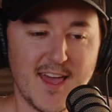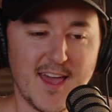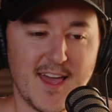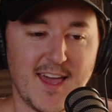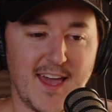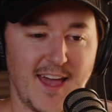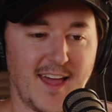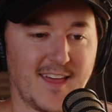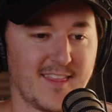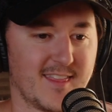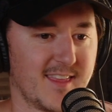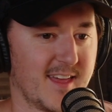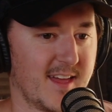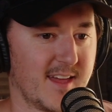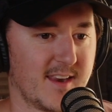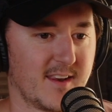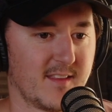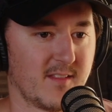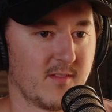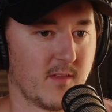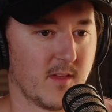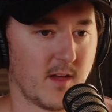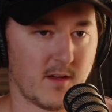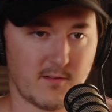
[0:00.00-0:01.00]
And then
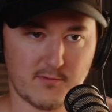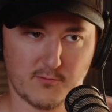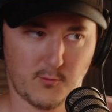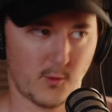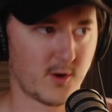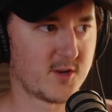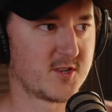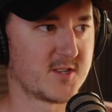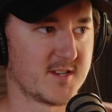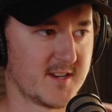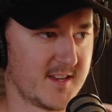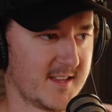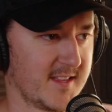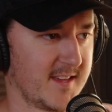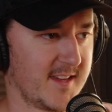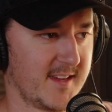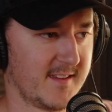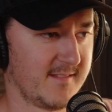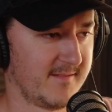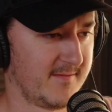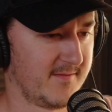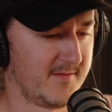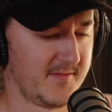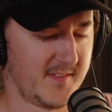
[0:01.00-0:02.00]
unfortunately,
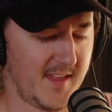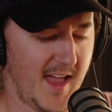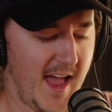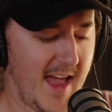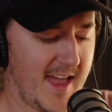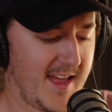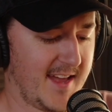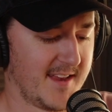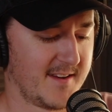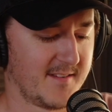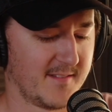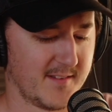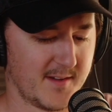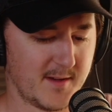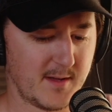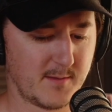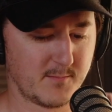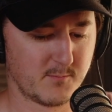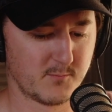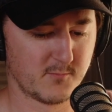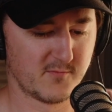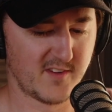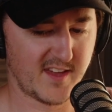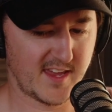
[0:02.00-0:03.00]
I had a
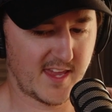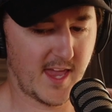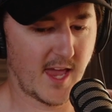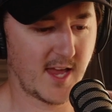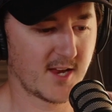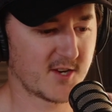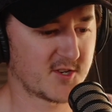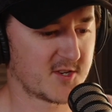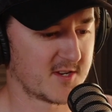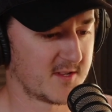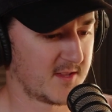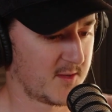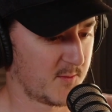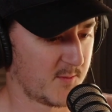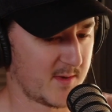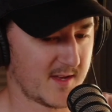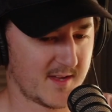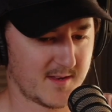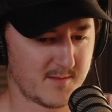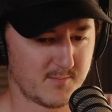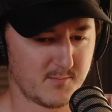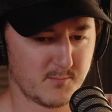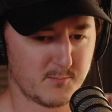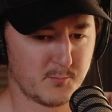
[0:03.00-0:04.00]
vacation that we
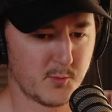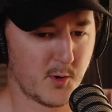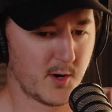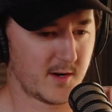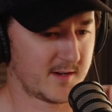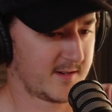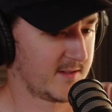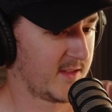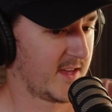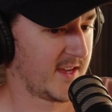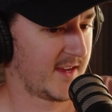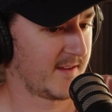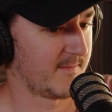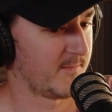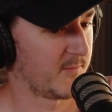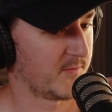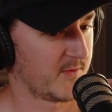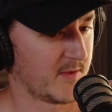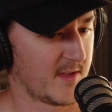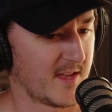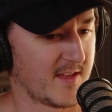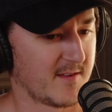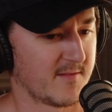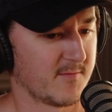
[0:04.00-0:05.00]
had booked like
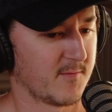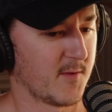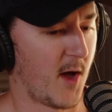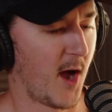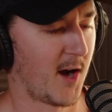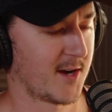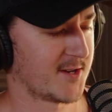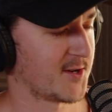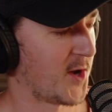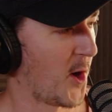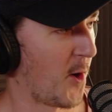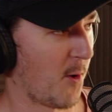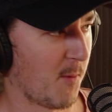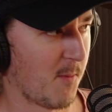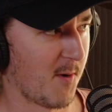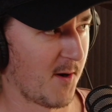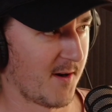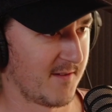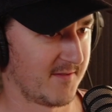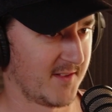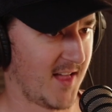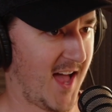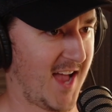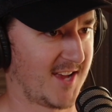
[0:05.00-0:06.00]
in October of
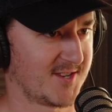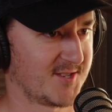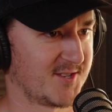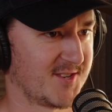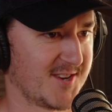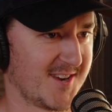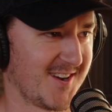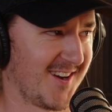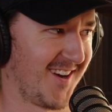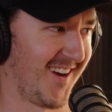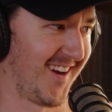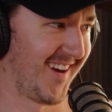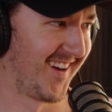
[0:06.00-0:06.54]
last year.